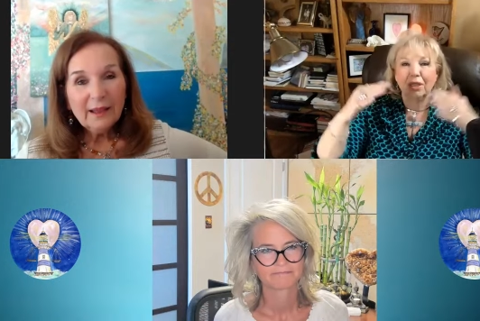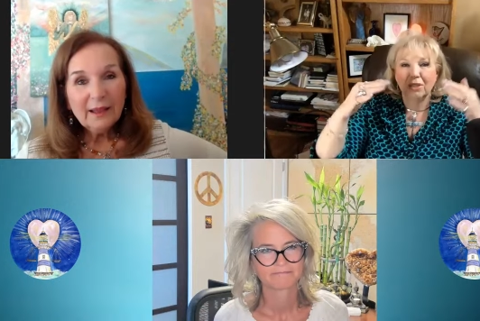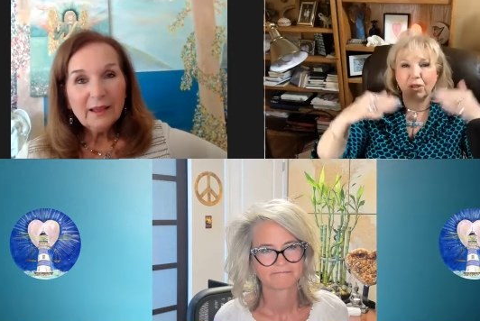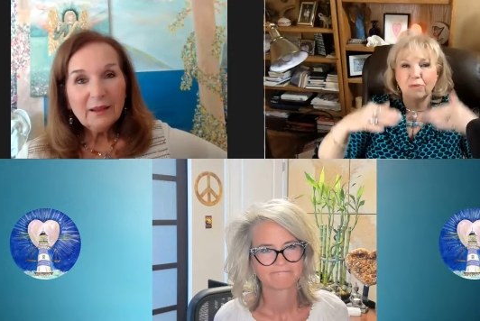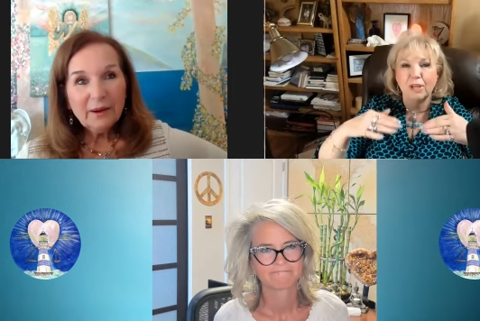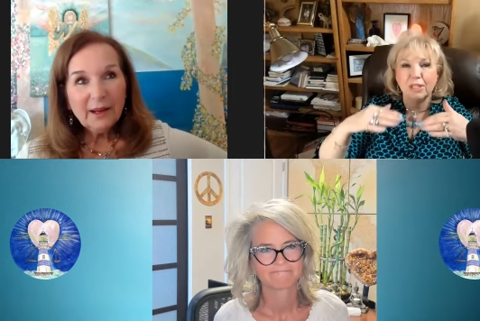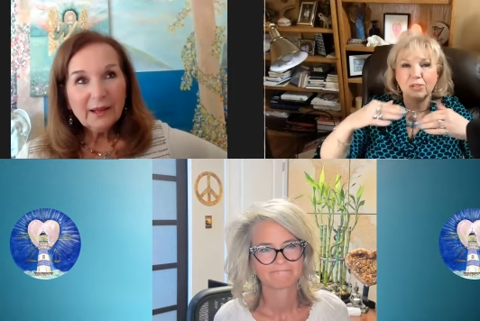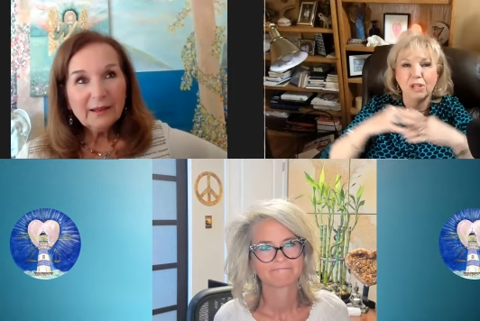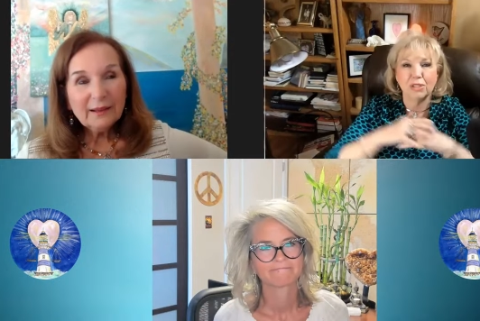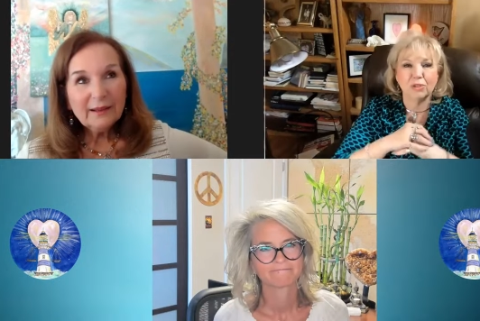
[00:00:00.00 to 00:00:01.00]
Speaker 1: You can find
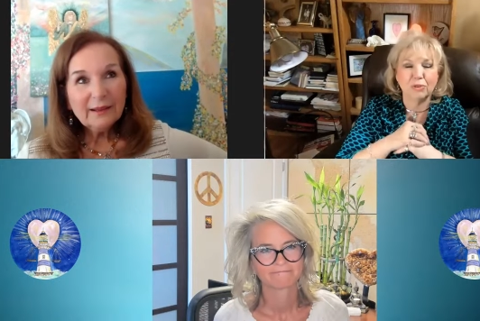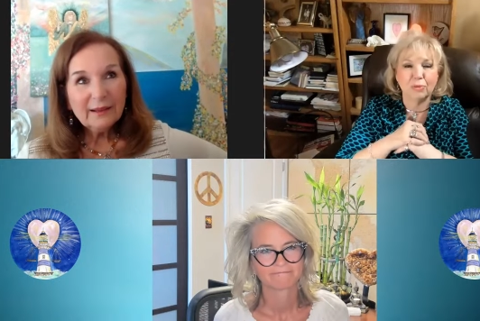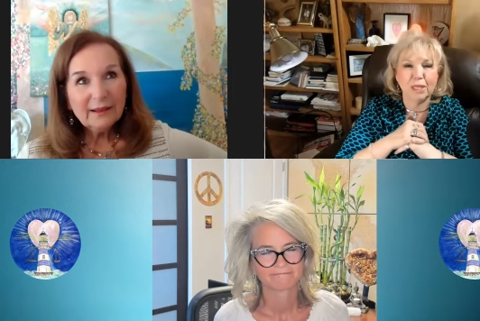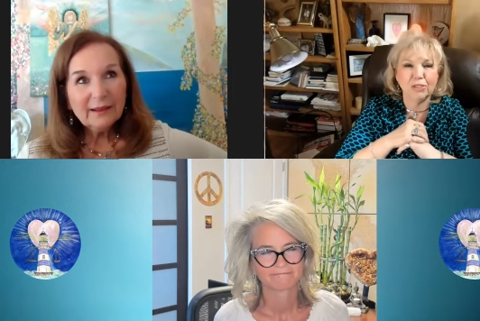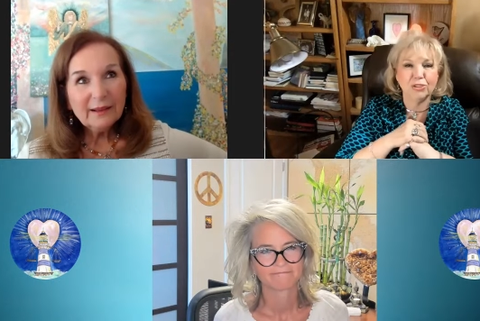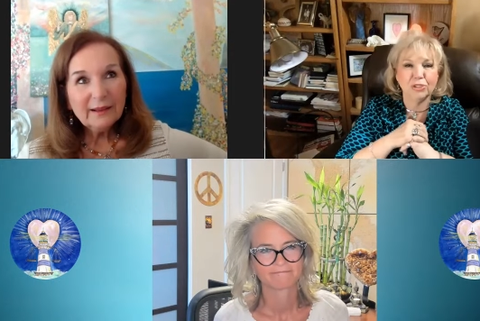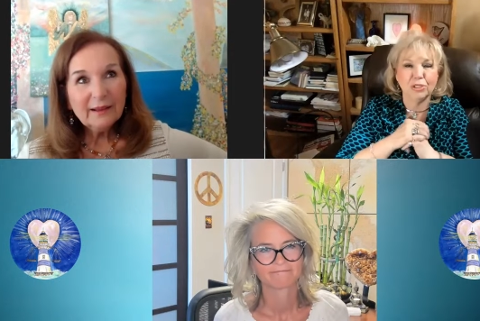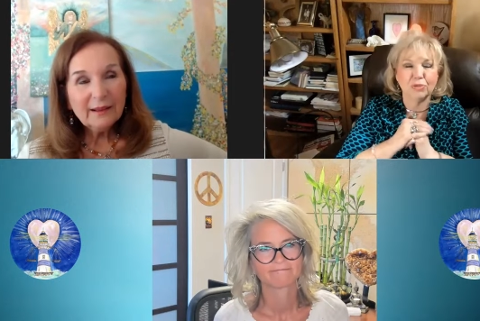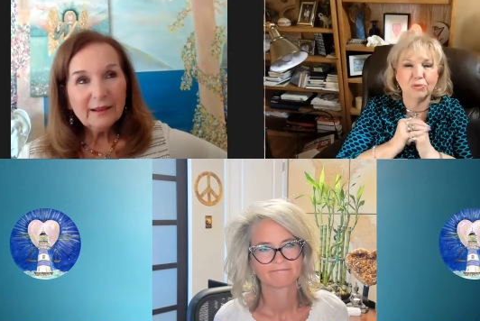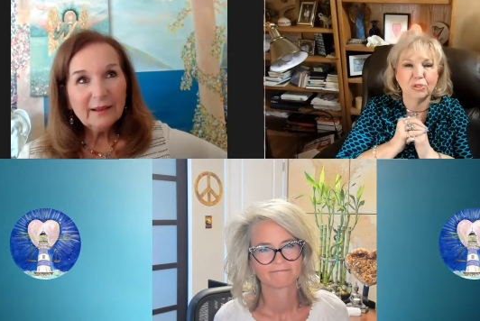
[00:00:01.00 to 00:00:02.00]
all her
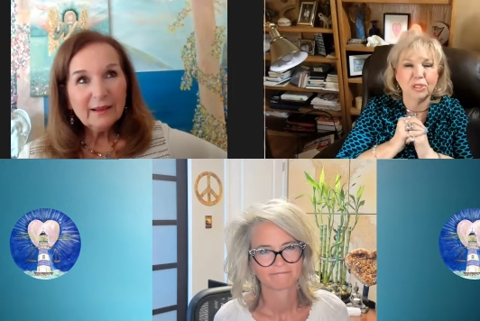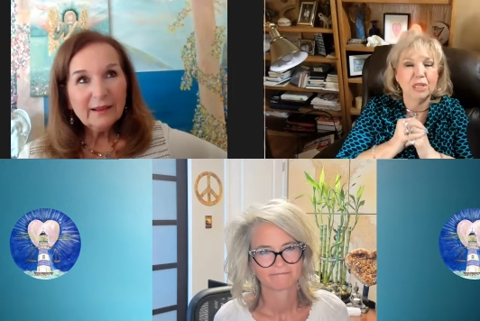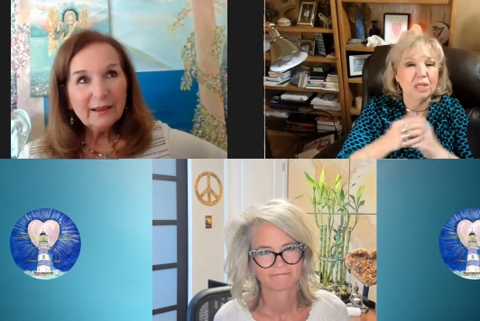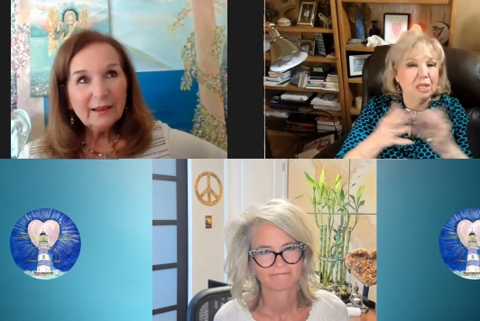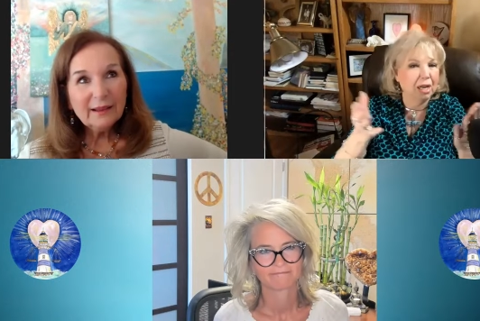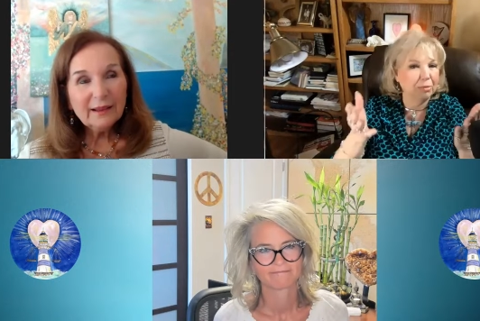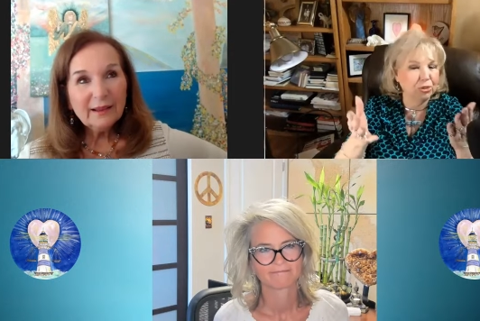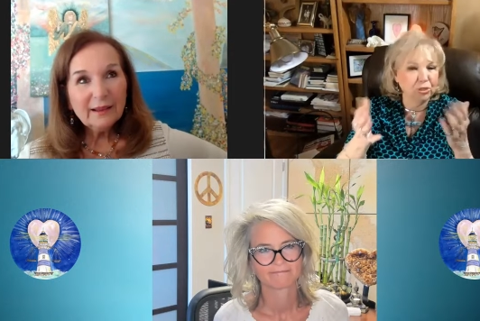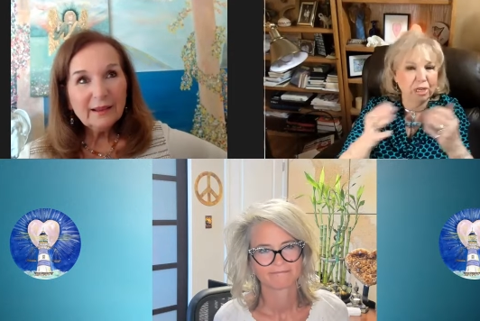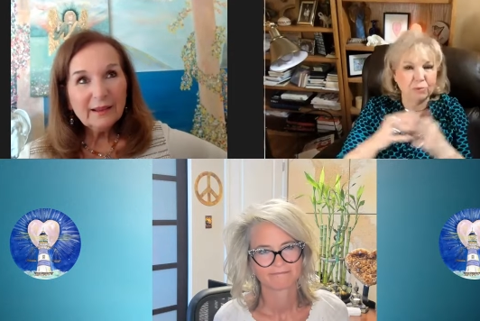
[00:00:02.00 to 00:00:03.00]
information for, I'm
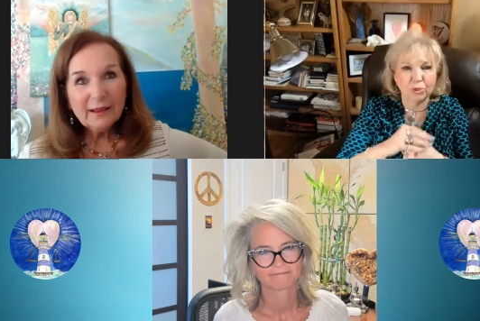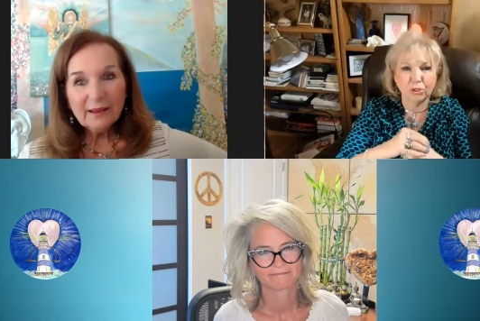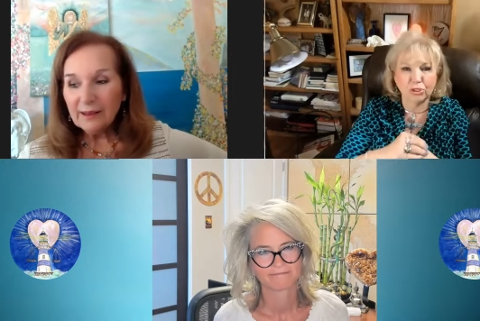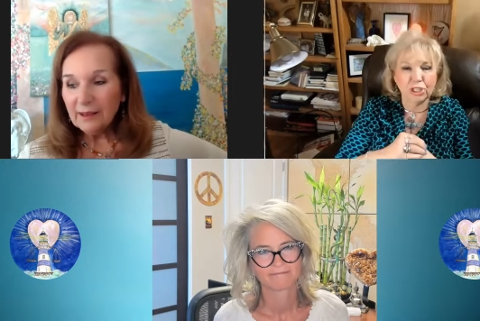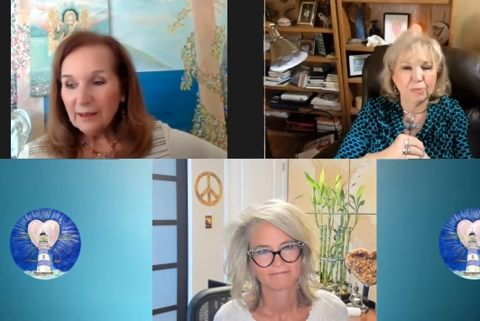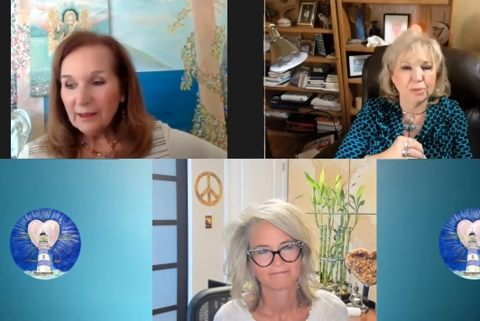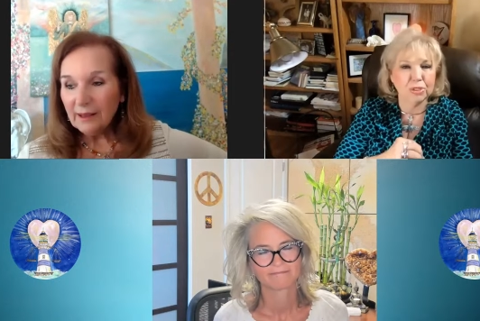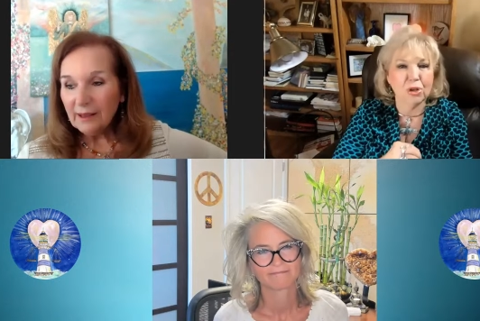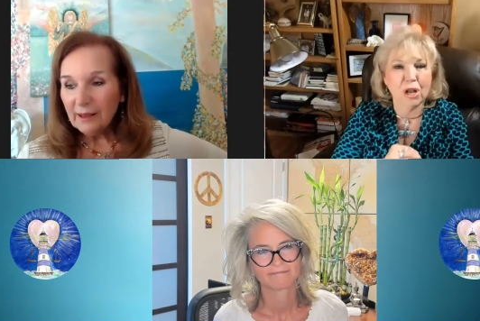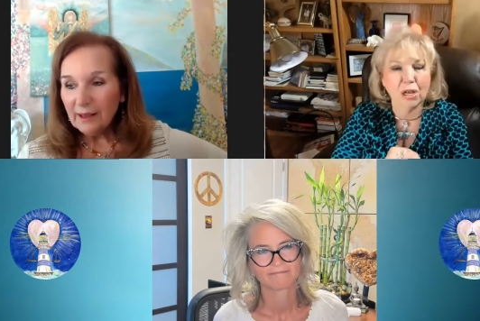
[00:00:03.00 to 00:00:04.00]
sure you have workshops,
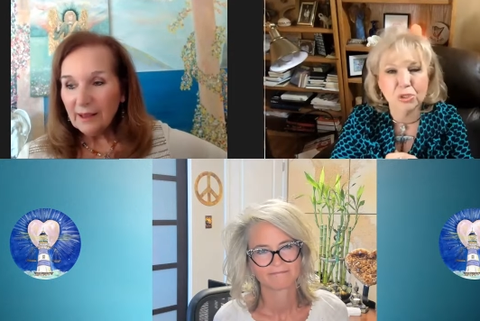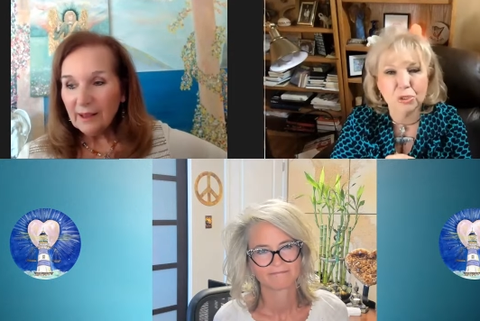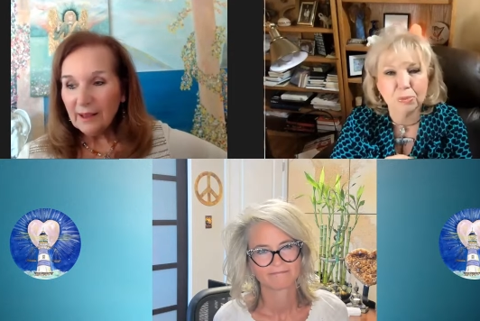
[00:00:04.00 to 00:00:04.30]
talks, your